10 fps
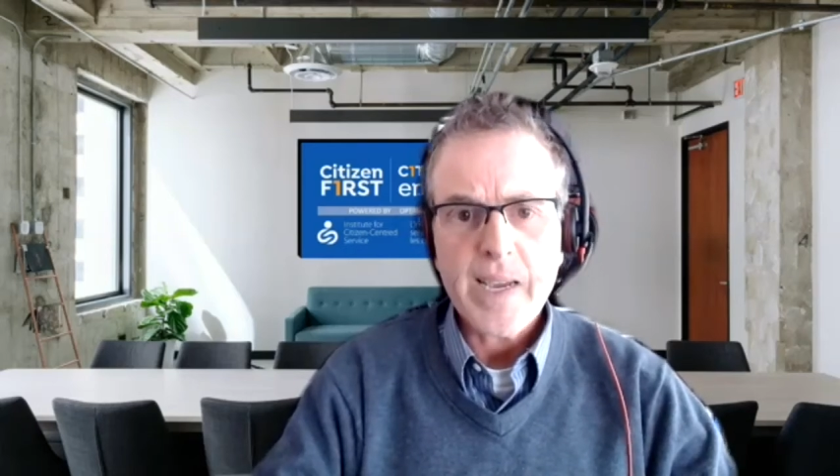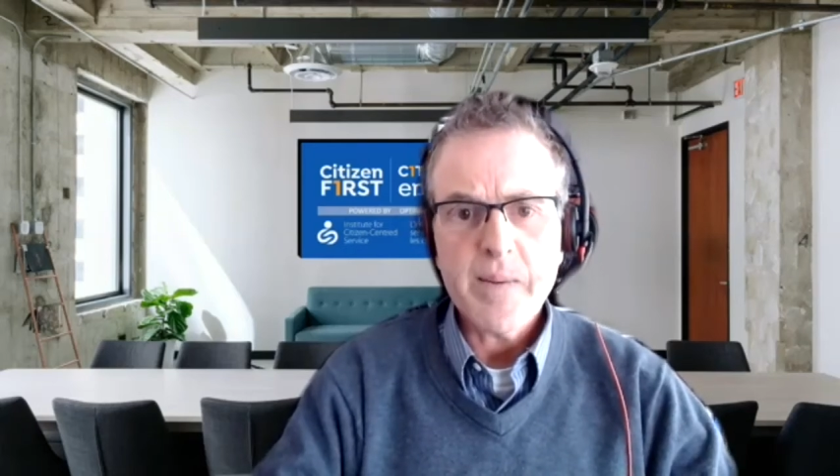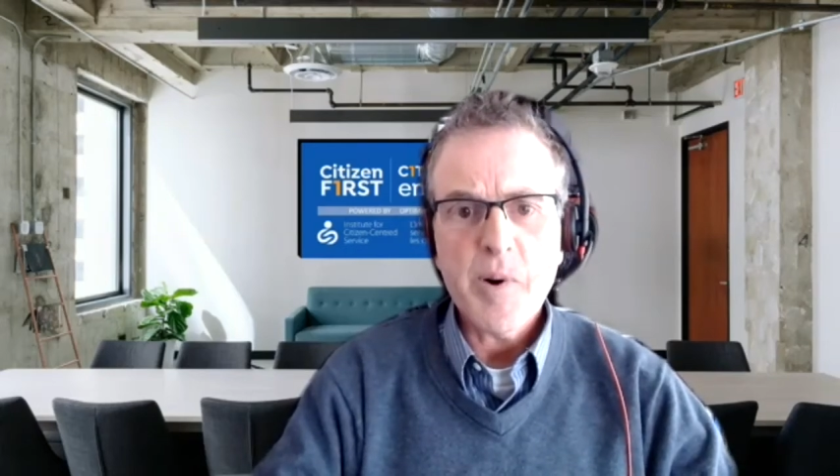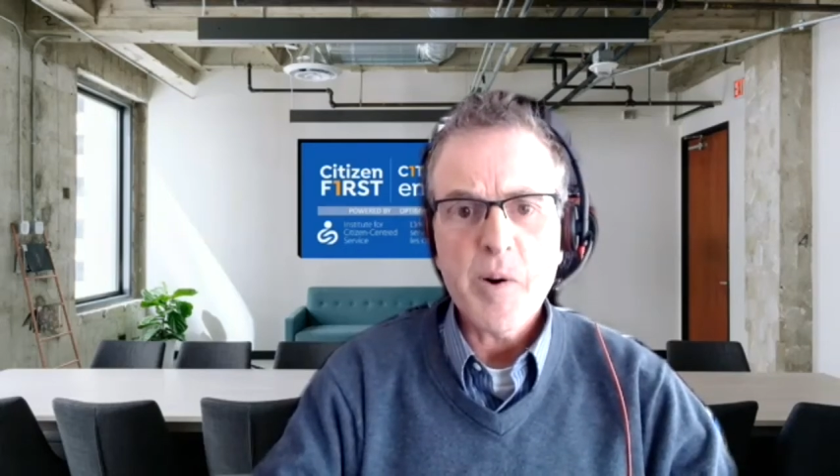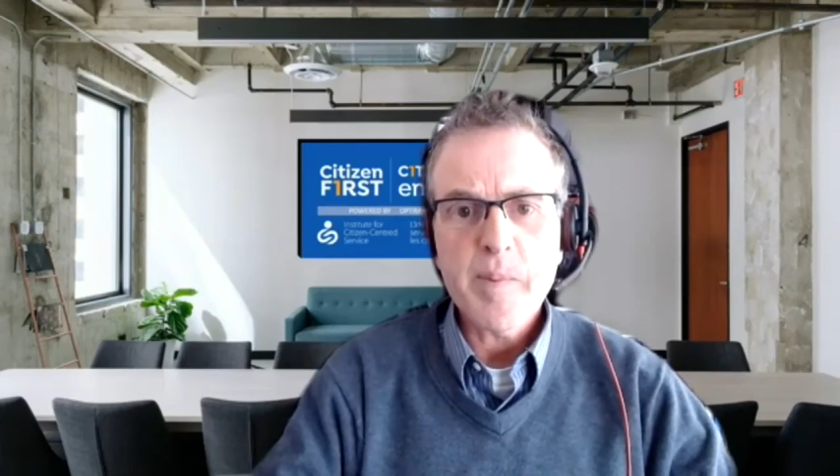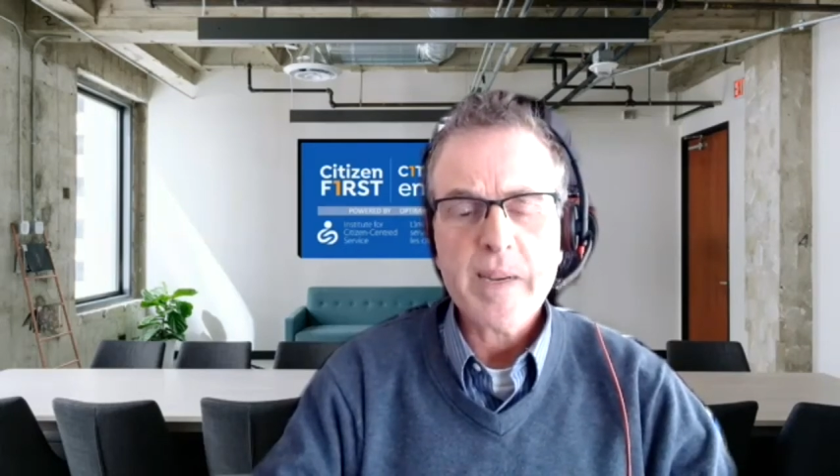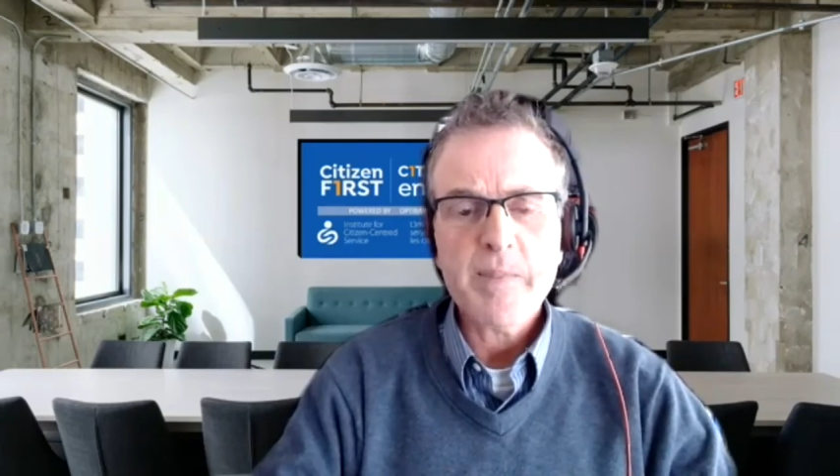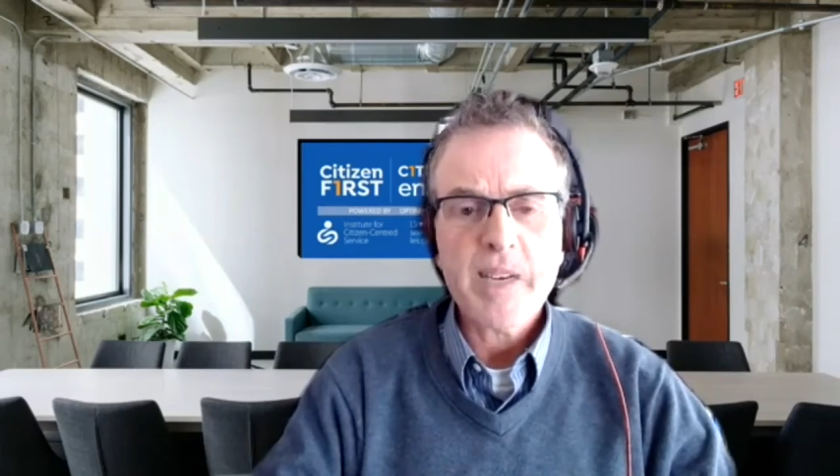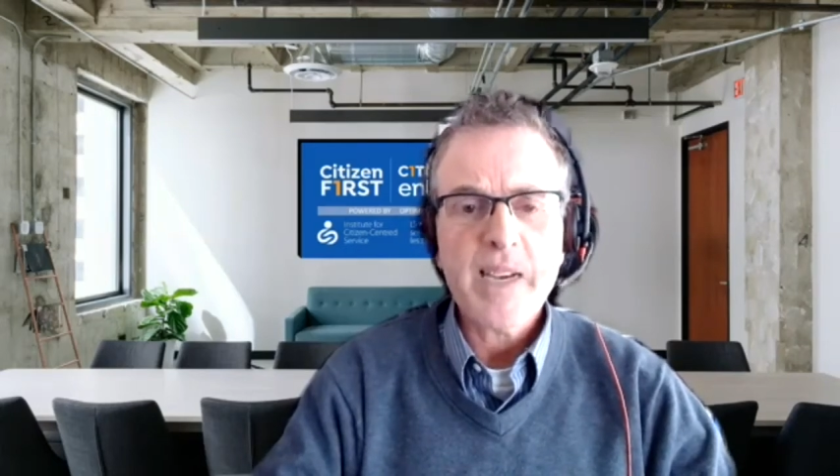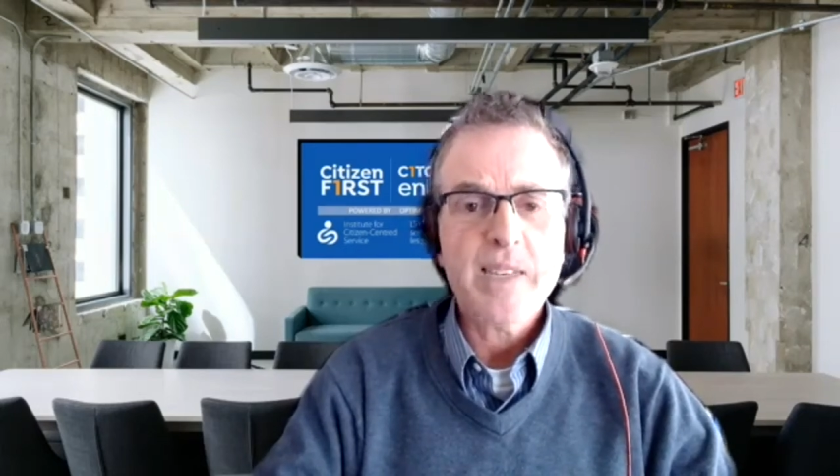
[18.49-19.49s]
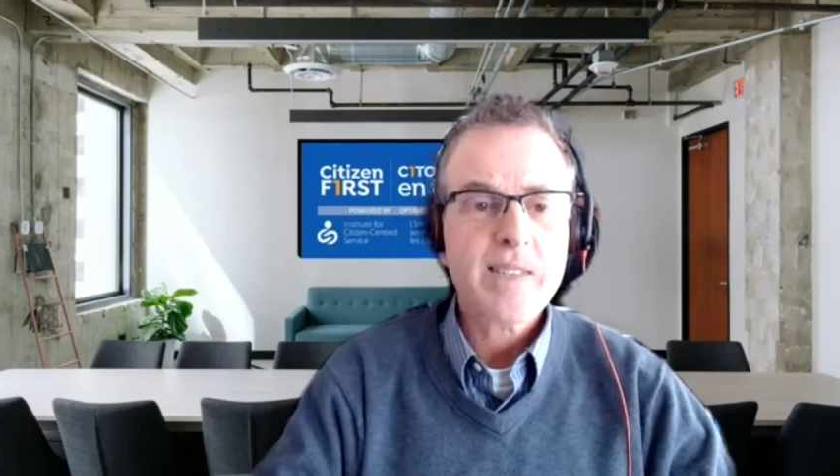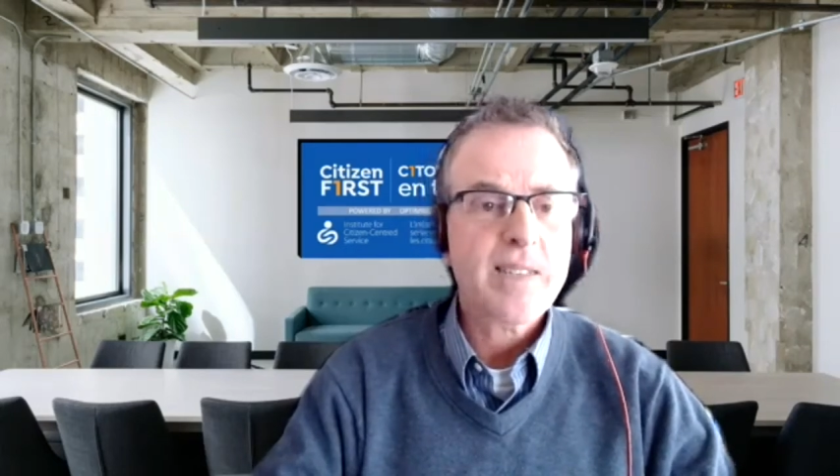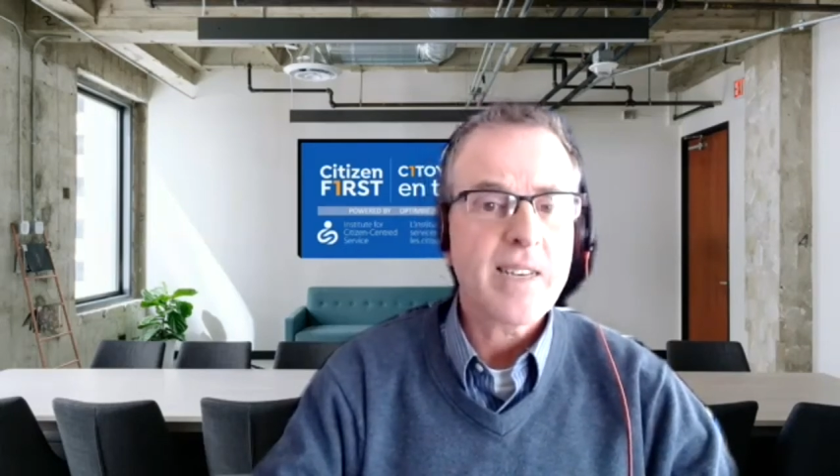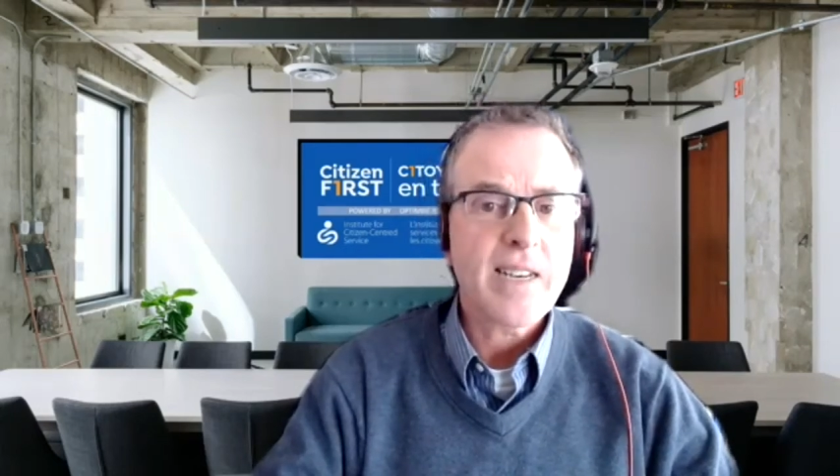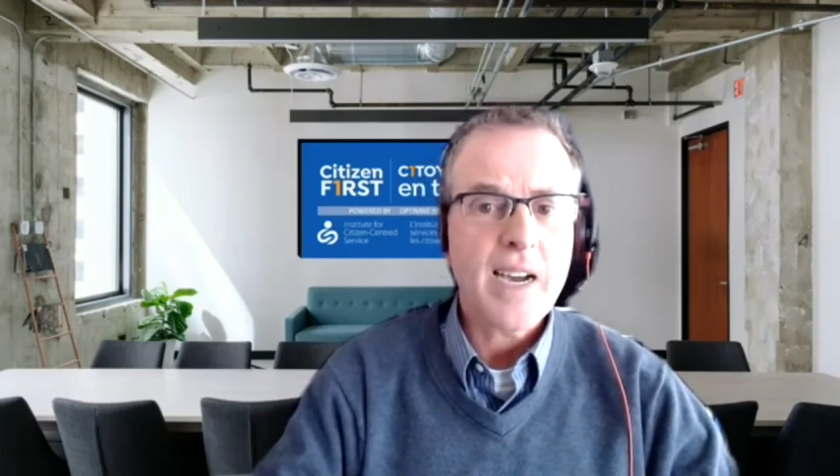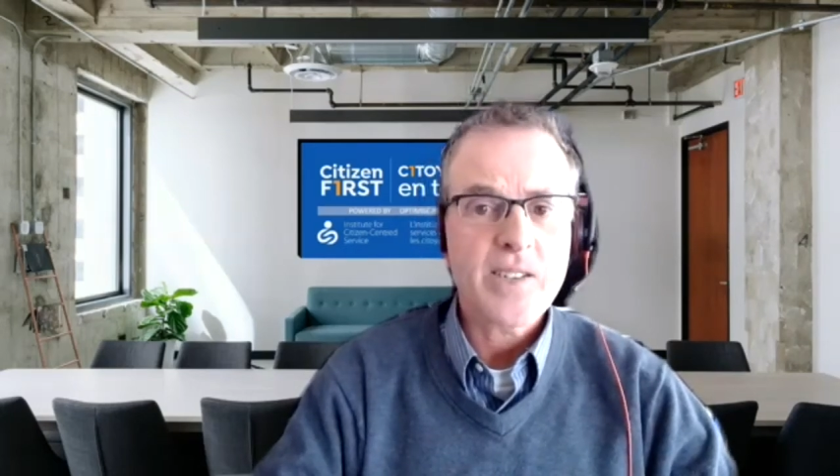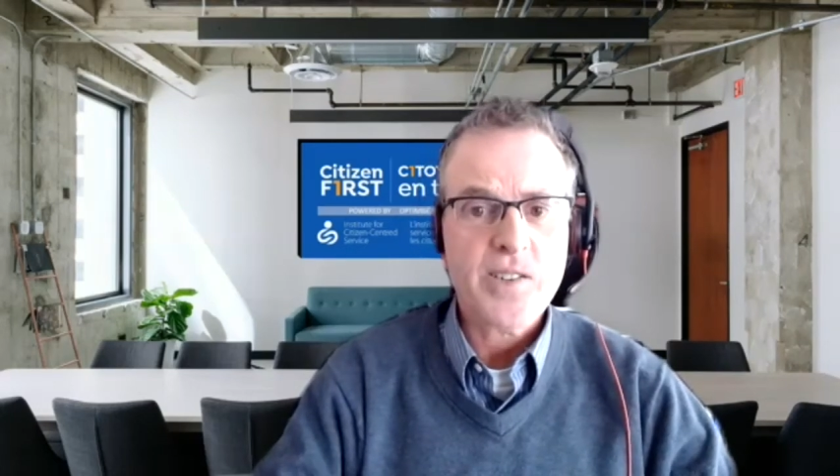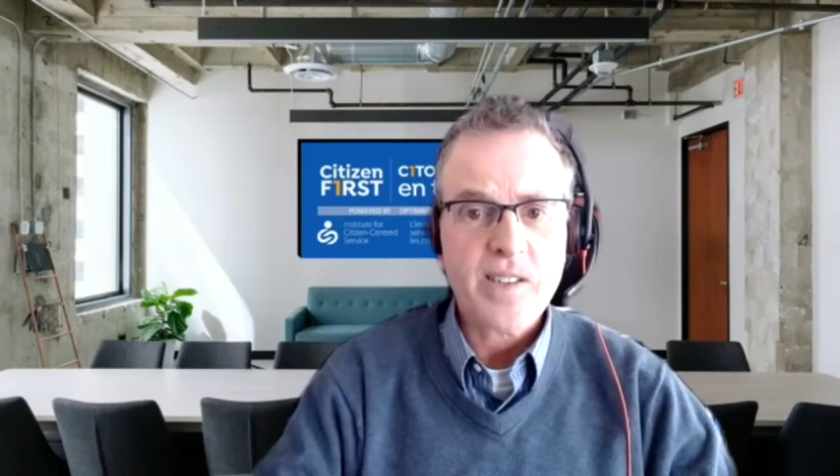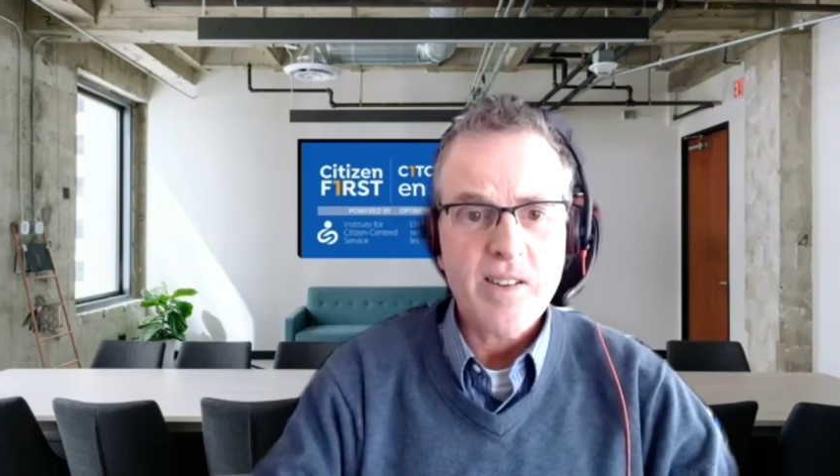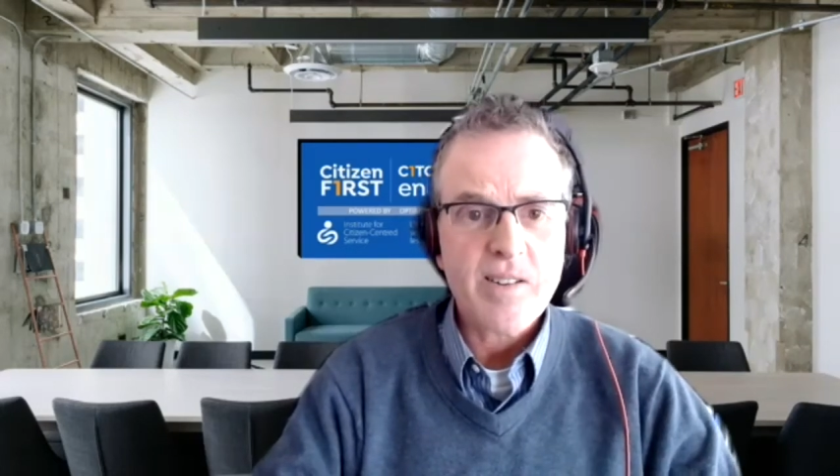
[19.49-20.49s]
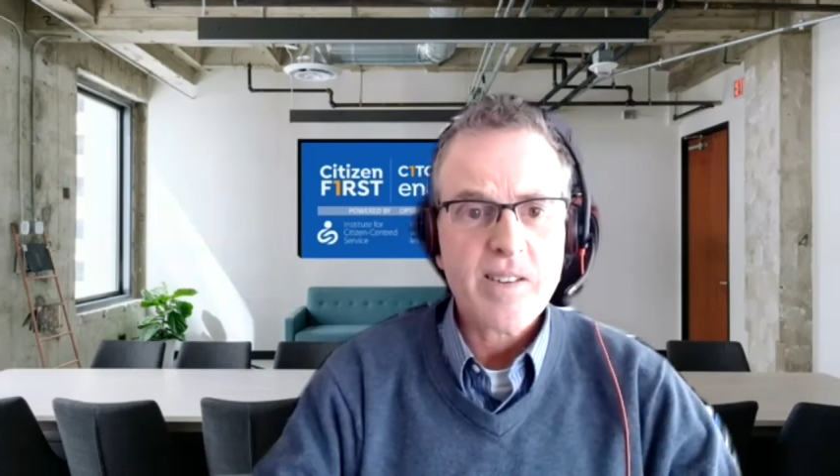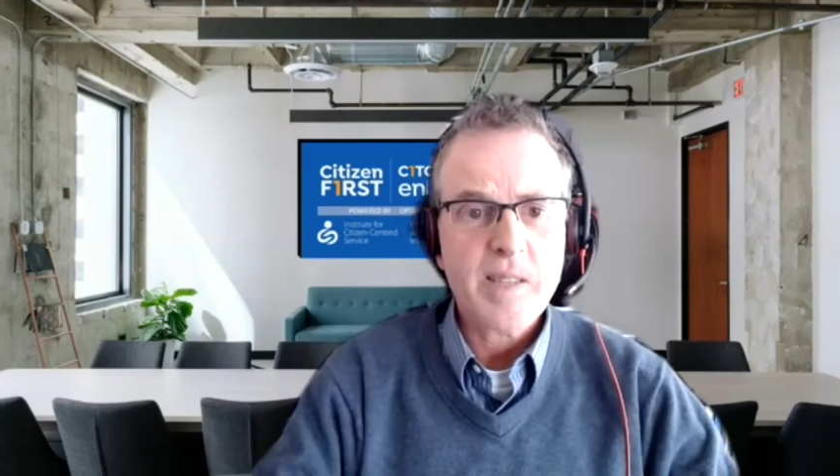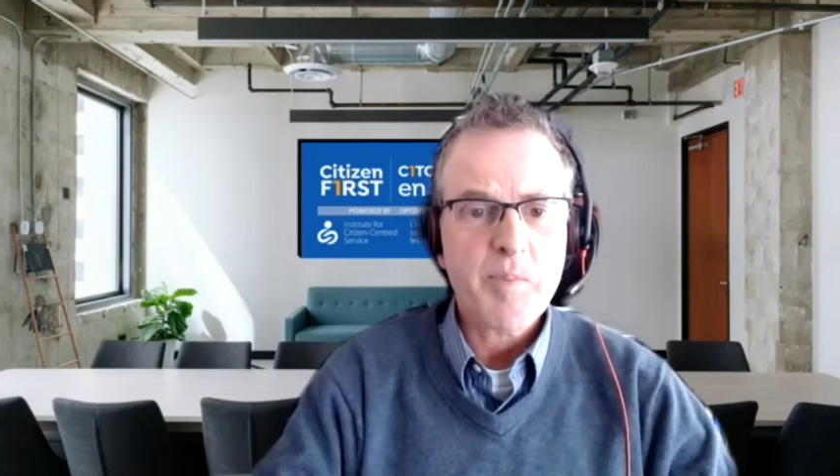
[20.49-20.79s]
In a moment, I'm going to ask Natasha Clark,